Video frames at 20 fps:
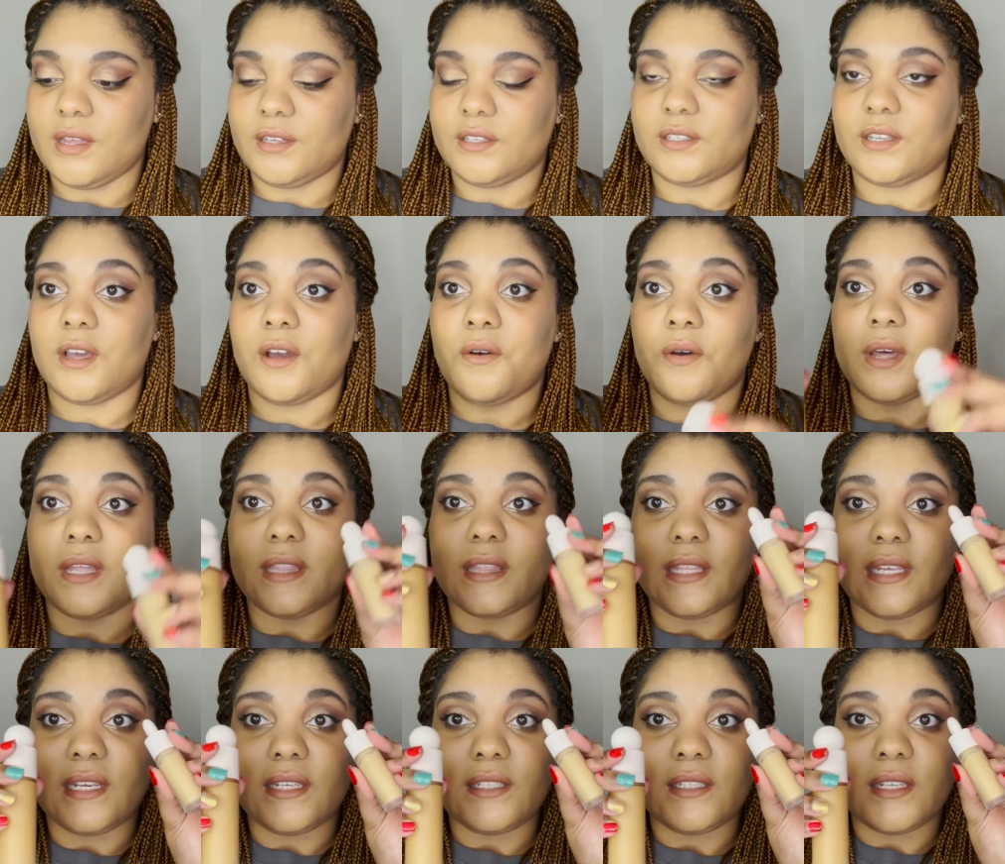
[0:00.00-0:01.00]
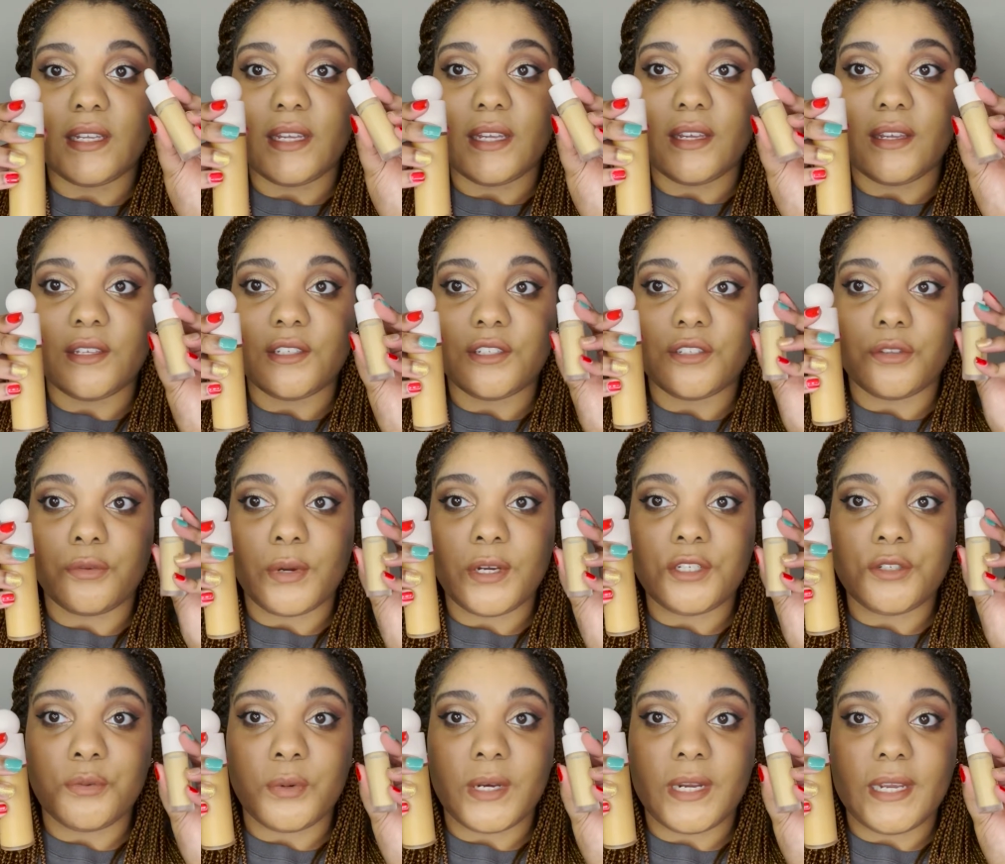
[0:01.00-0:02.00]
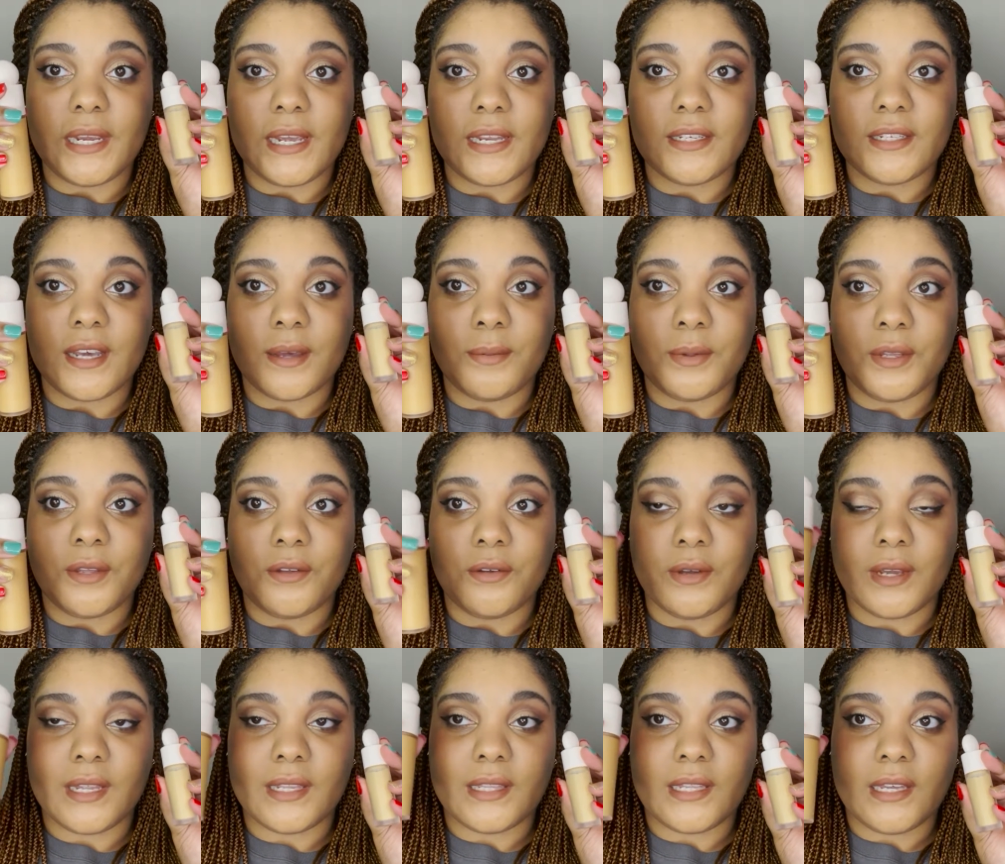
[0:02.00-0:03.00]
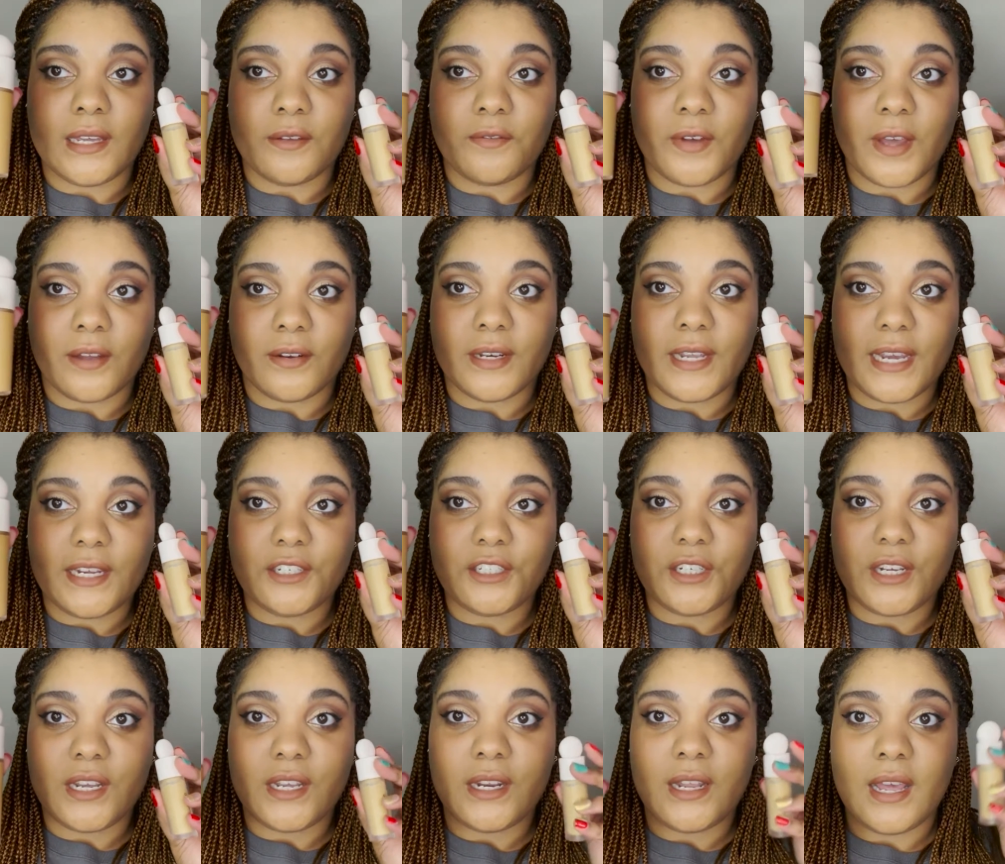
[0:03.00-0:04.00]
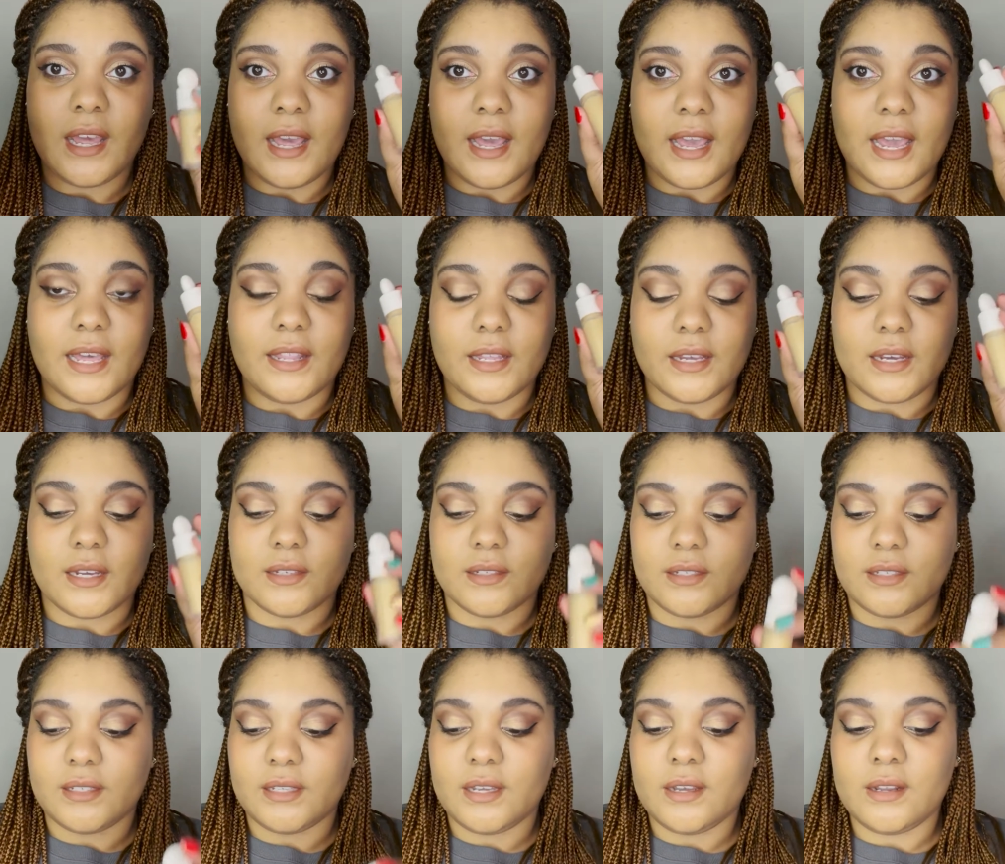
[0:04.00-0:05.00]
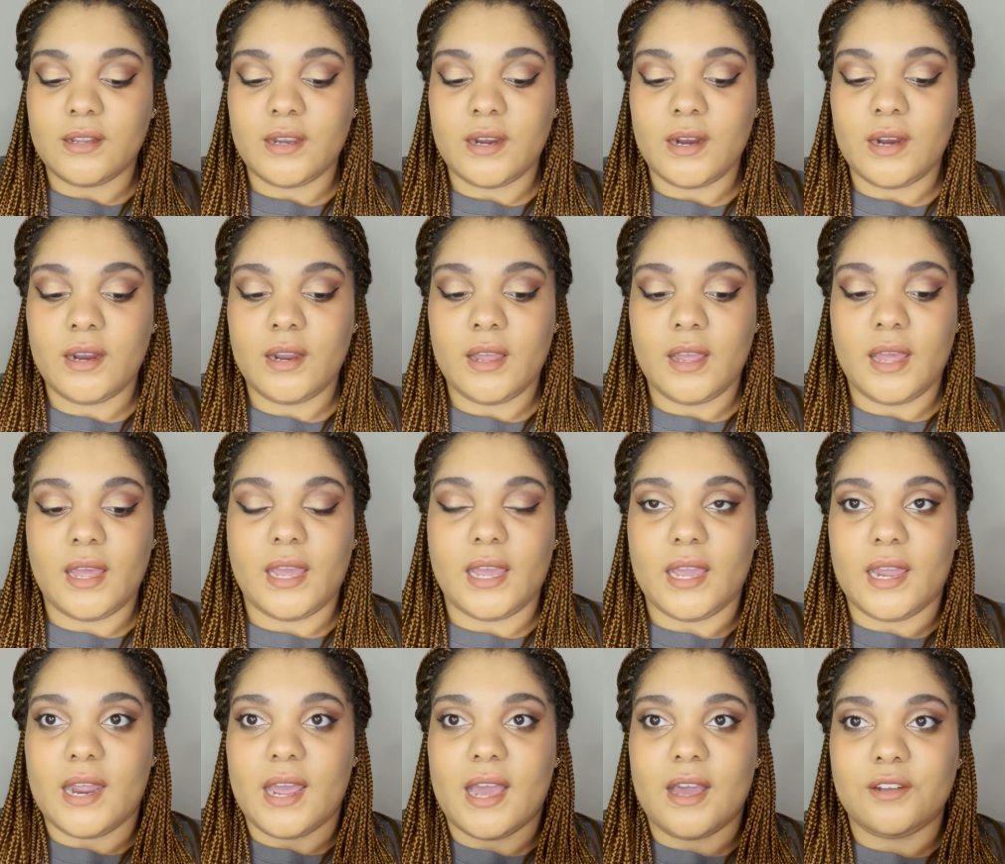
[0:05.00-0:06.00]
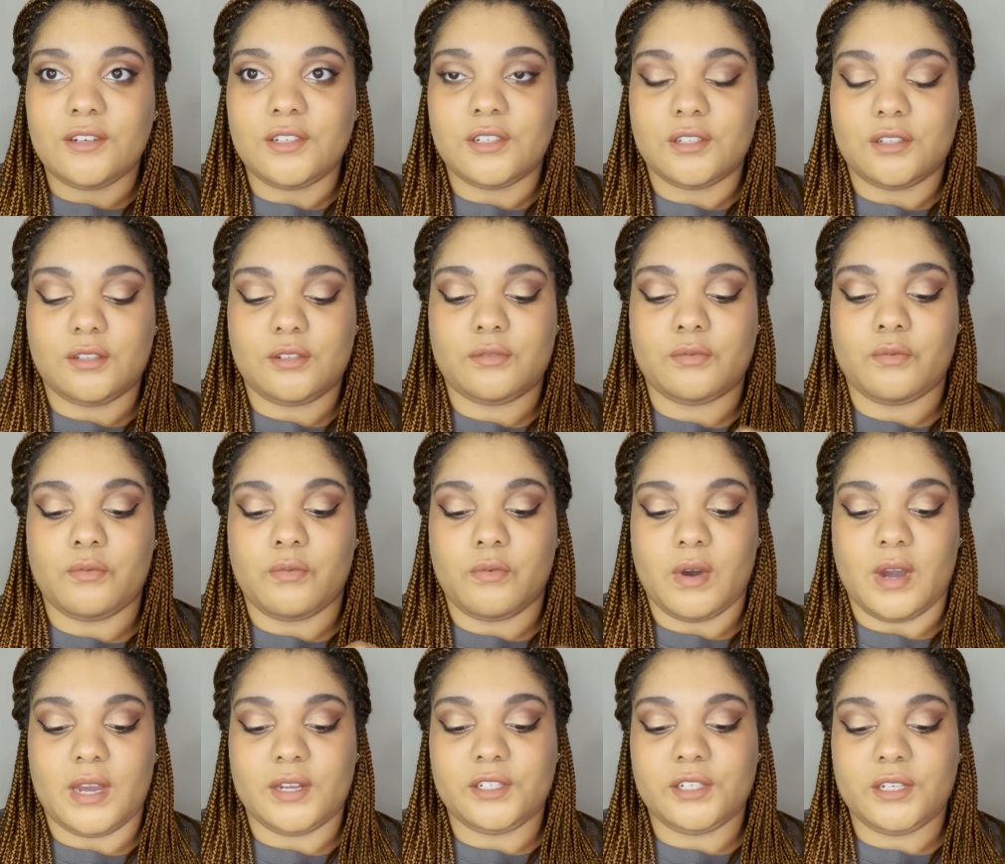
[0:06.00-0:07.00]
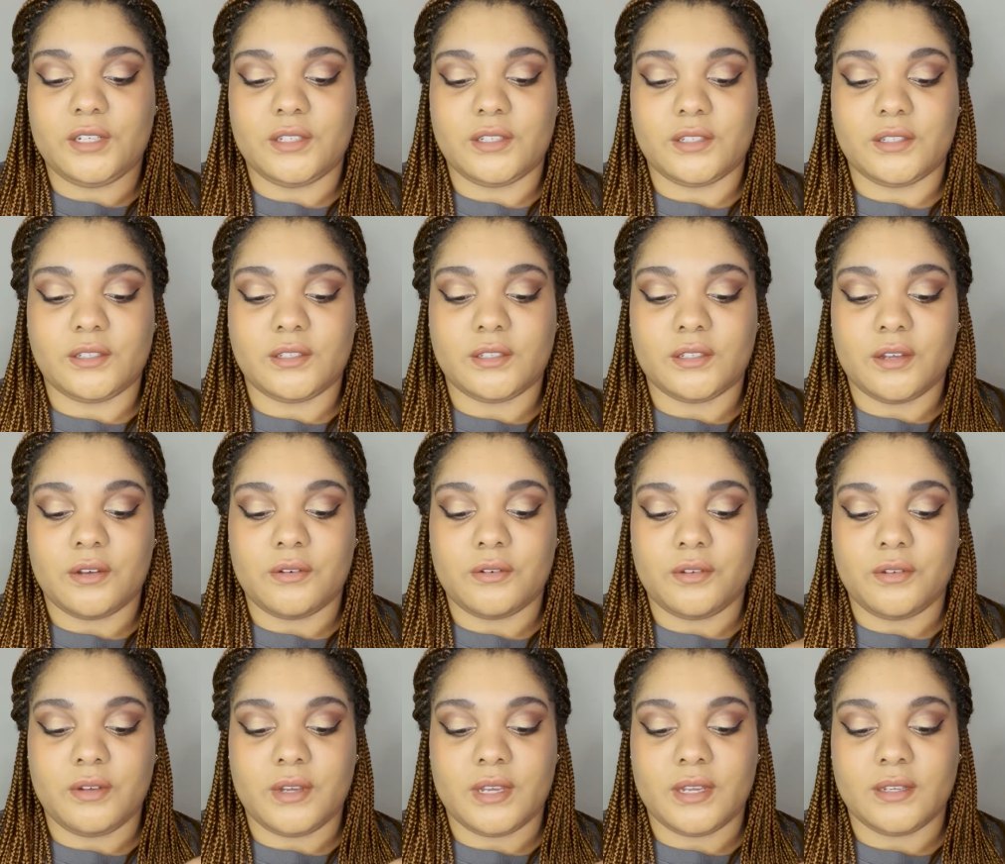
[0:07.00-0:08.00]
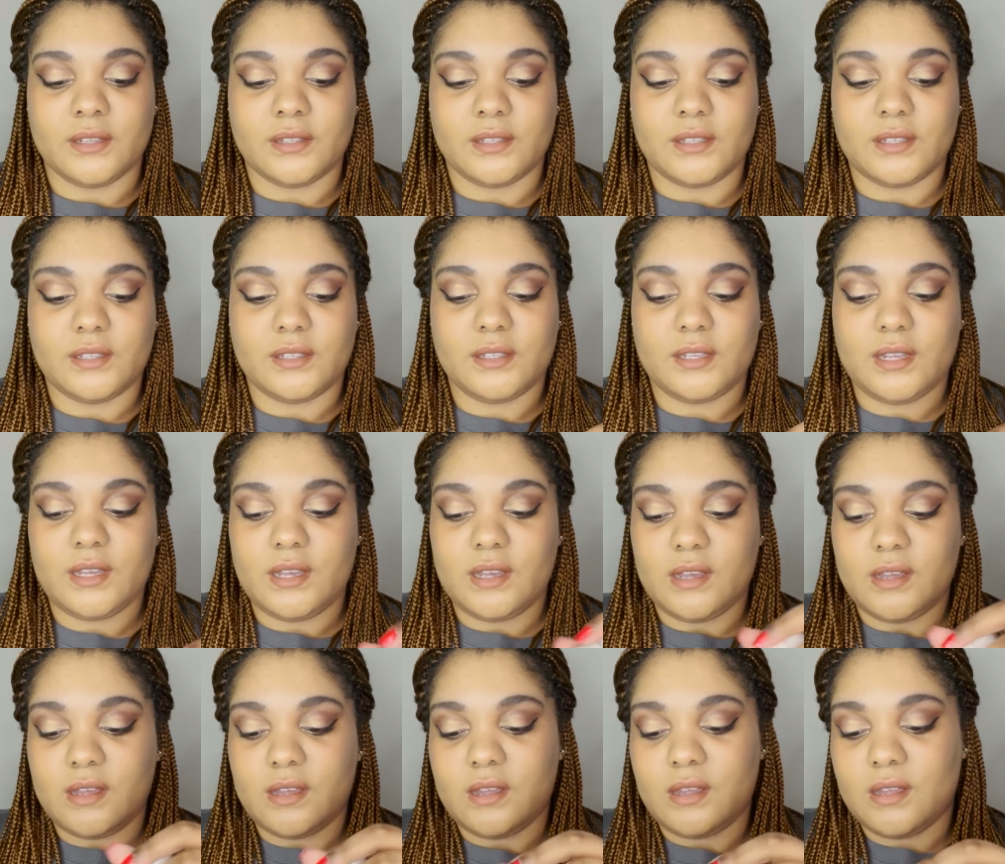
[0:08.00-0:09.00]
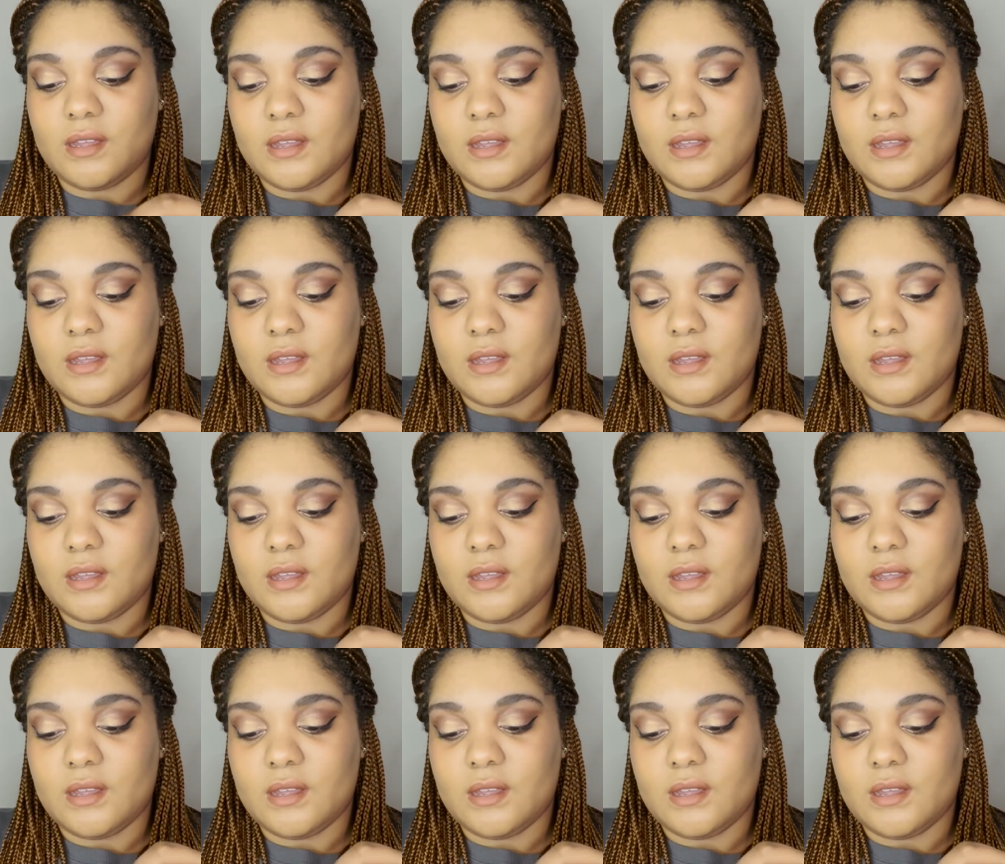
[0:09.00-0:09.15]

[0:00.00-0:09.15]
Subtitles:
So this is 320W in the foundation and the concealer, and I'll just swatch it so you can see.